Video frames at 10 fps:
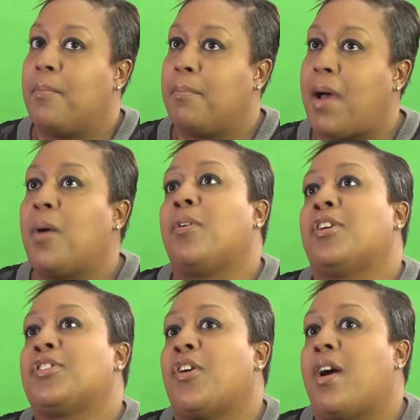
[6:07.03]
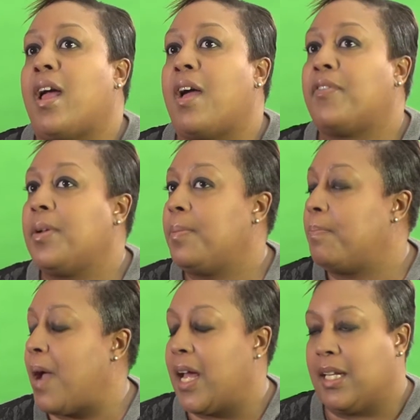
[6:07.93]
My words are
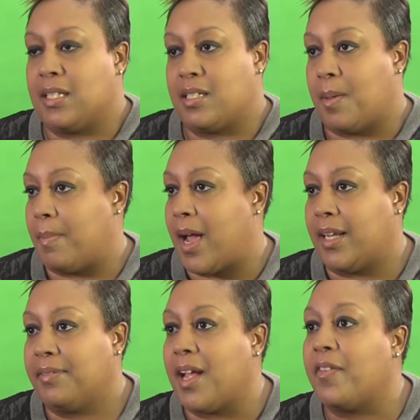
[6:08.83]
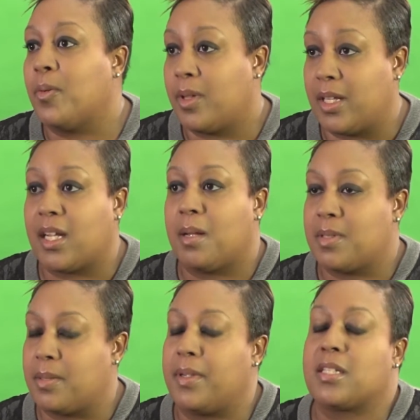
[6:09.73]
everybody is somebody. Everyone that
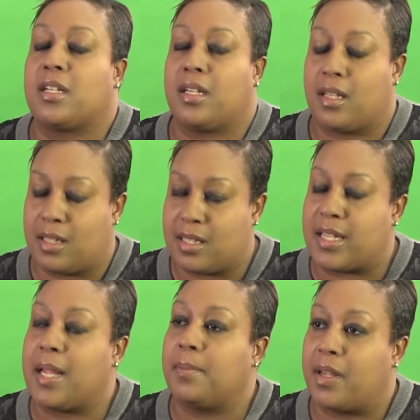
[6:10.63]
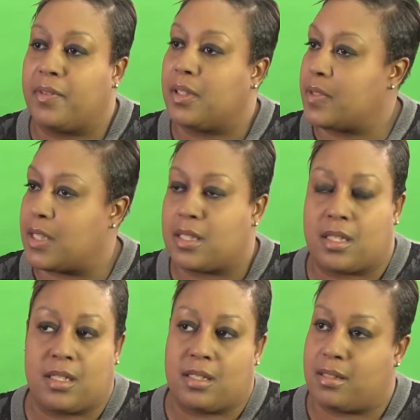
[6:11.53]
comes to me is going to get the same level of
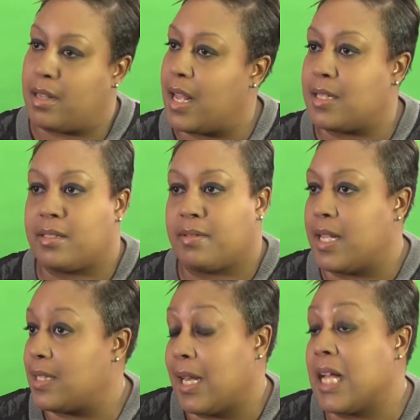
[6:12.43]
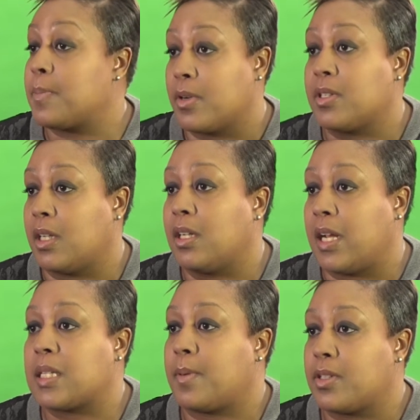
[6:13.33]
assistance as the last person and the
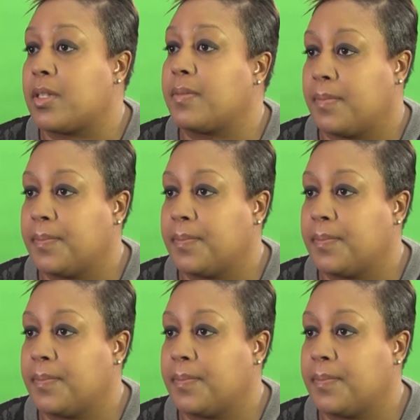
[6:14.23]
next person.